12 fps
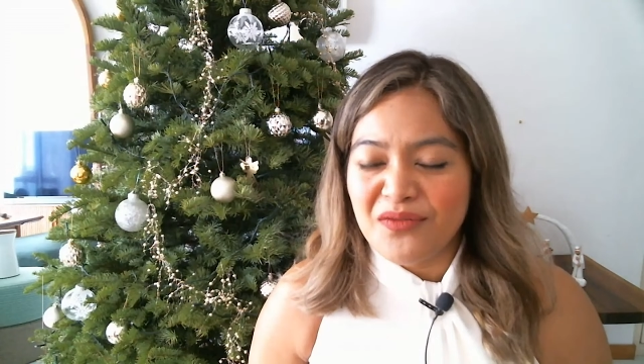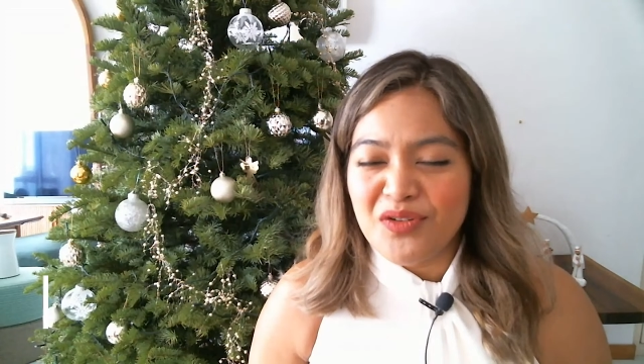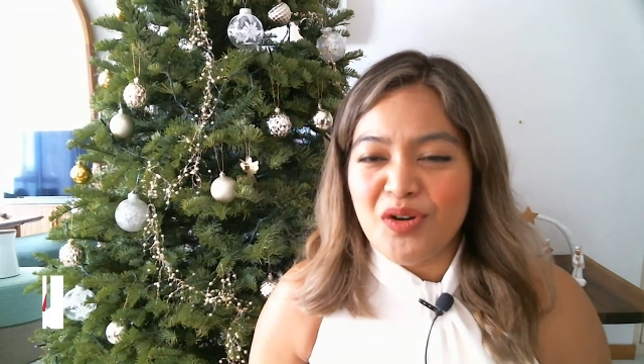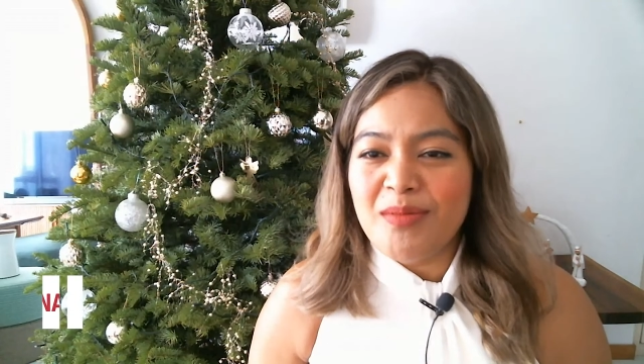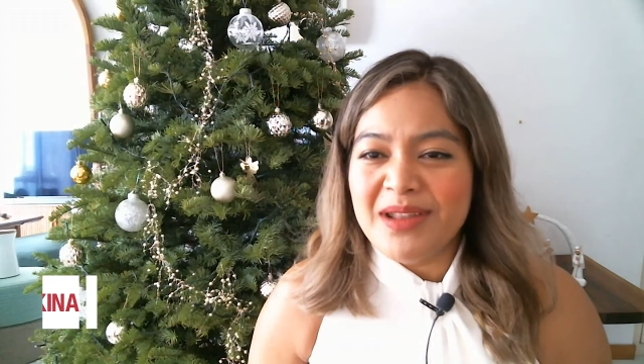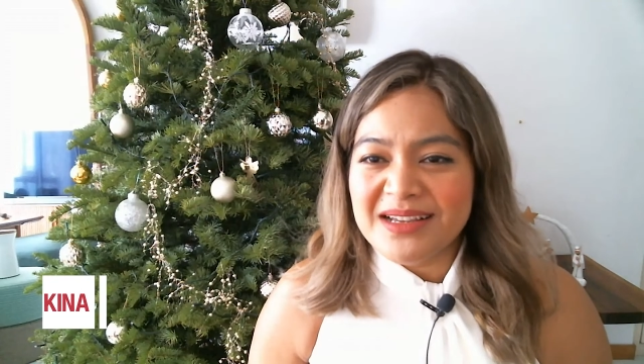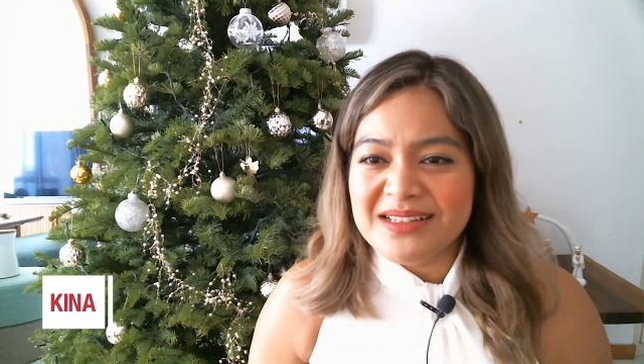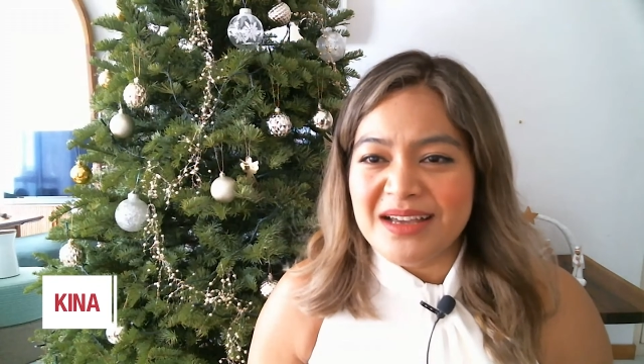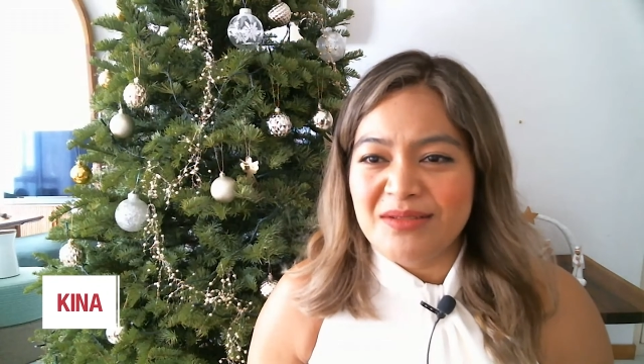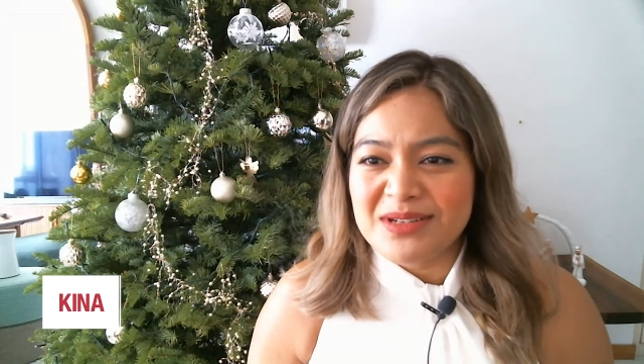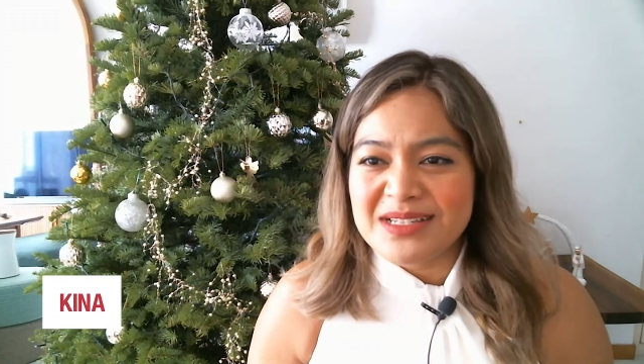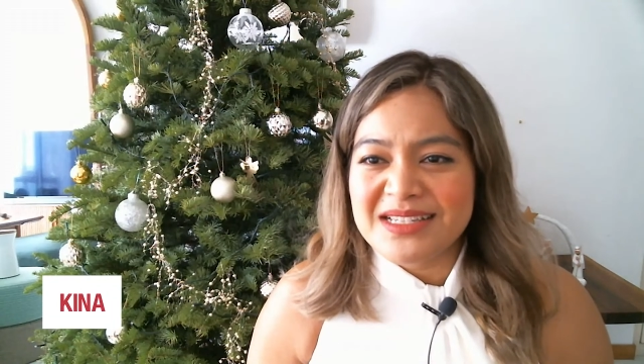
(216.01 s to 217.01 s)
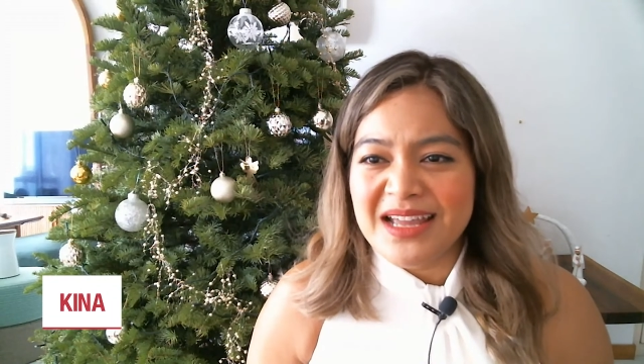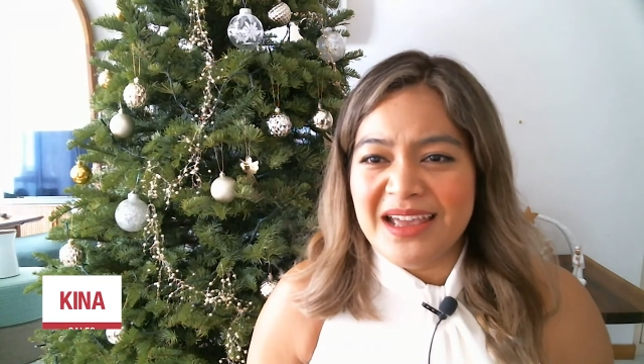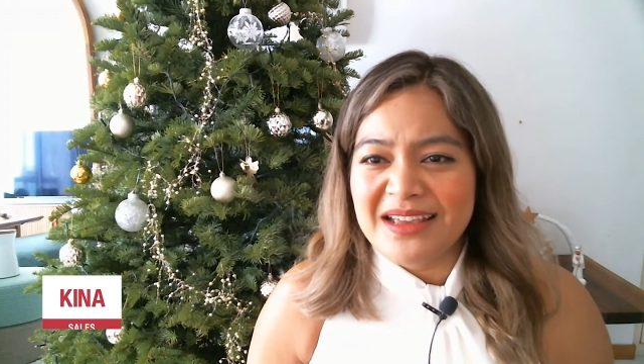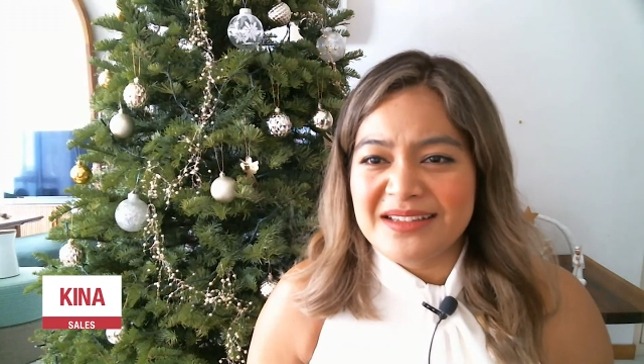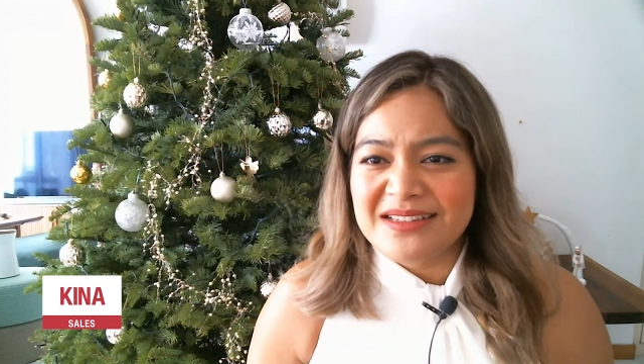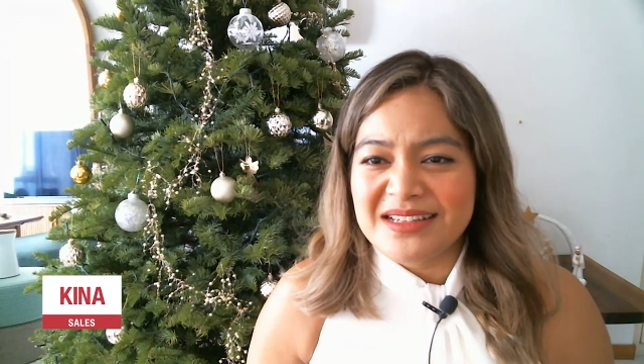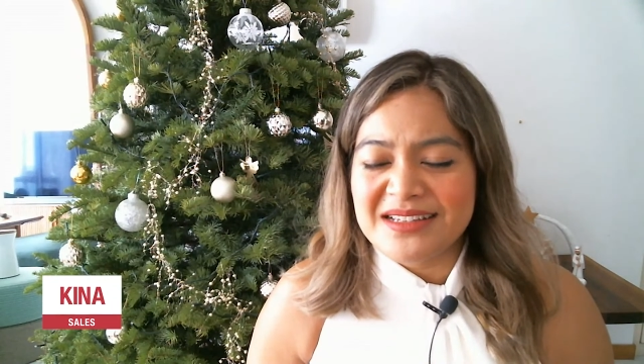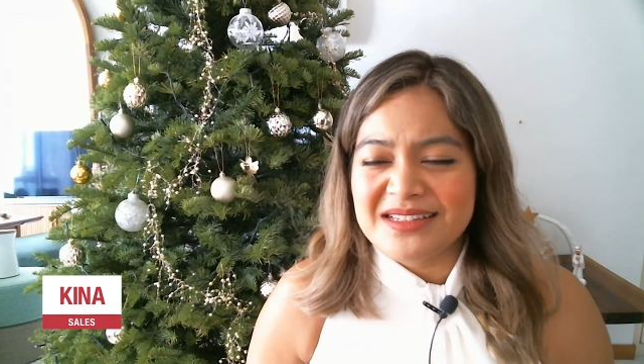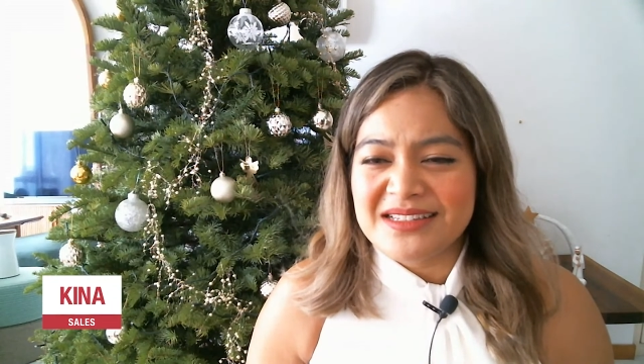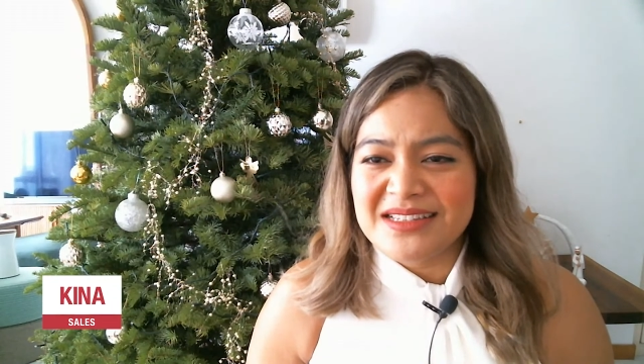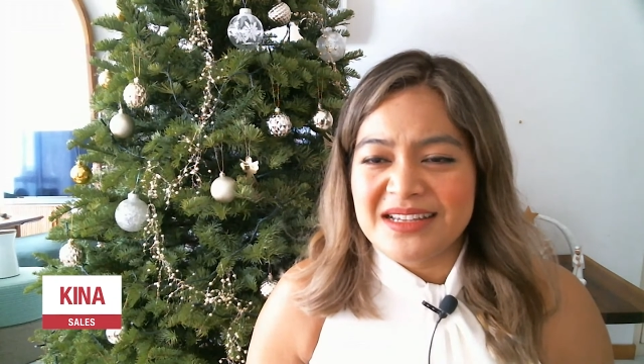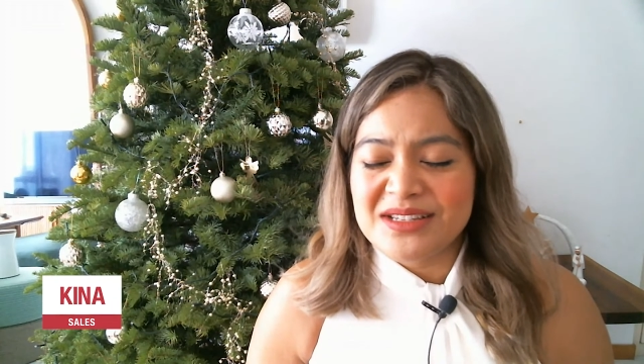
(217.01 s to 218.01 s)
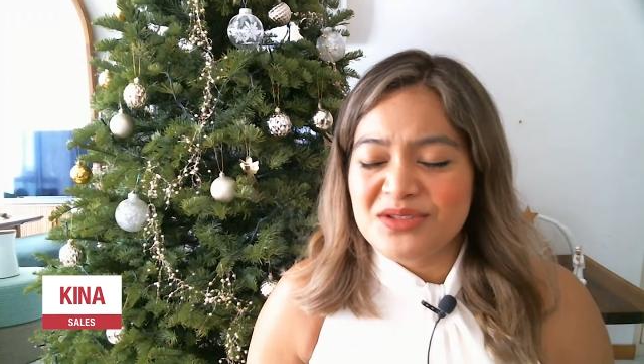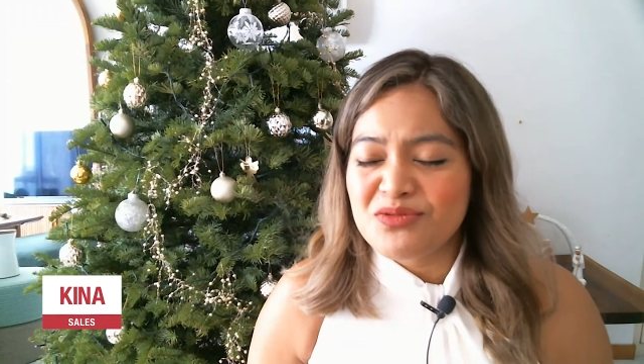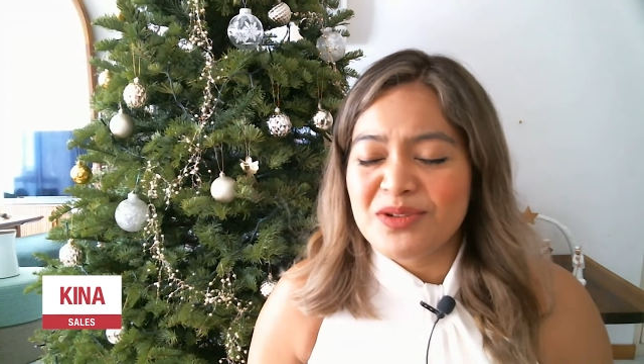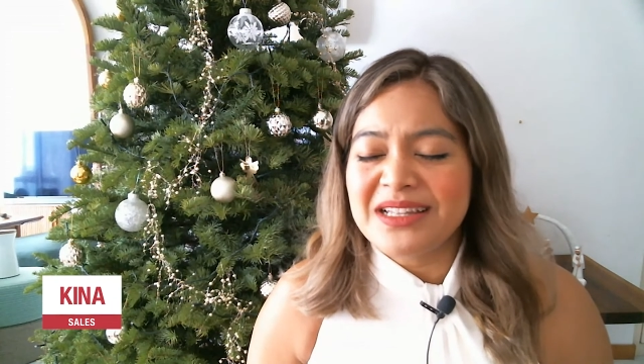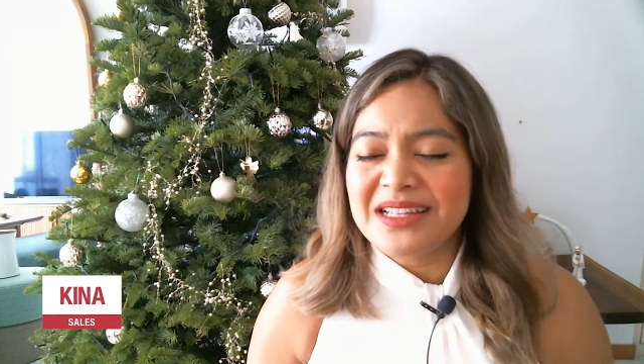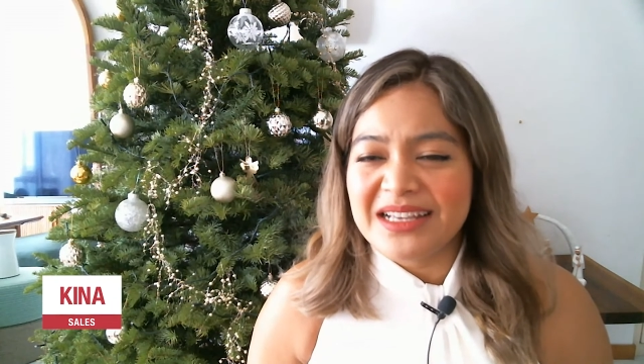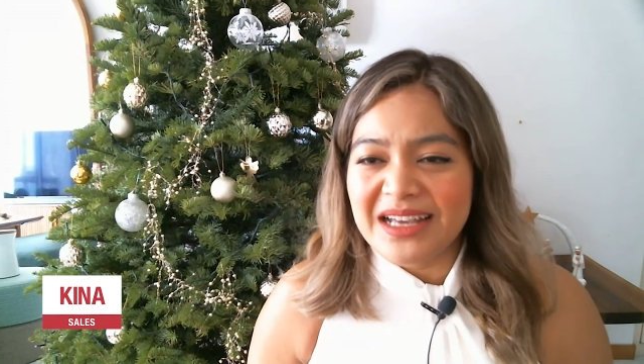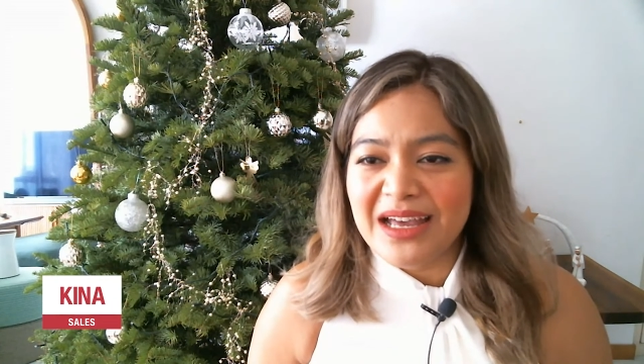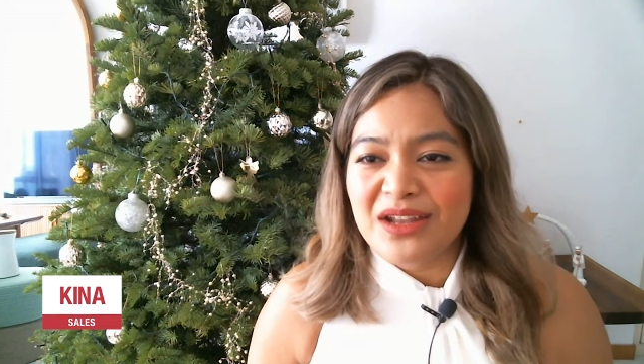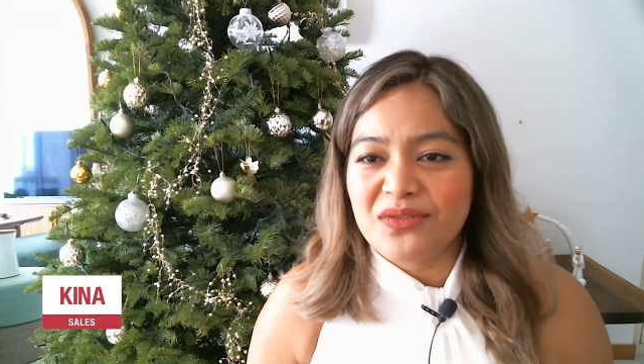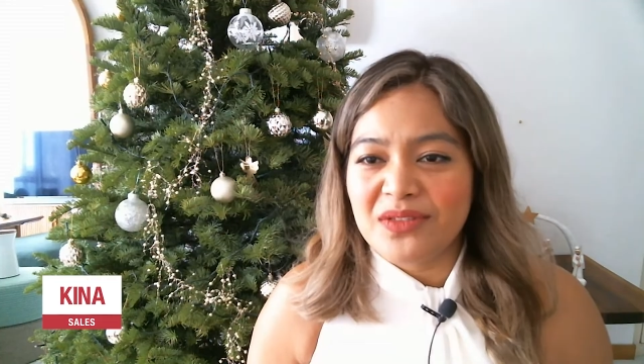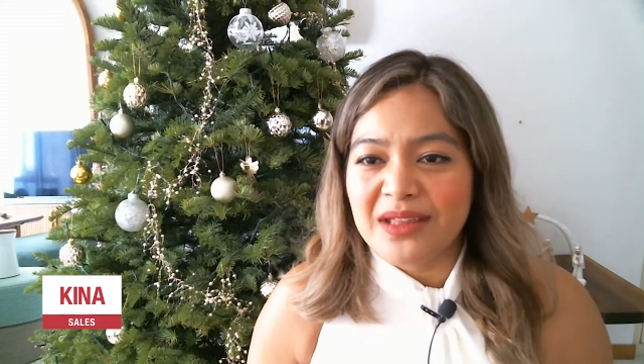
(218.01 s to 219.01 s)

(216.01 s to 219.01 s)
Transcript: Phenomenex, I would say, is is really ahead of the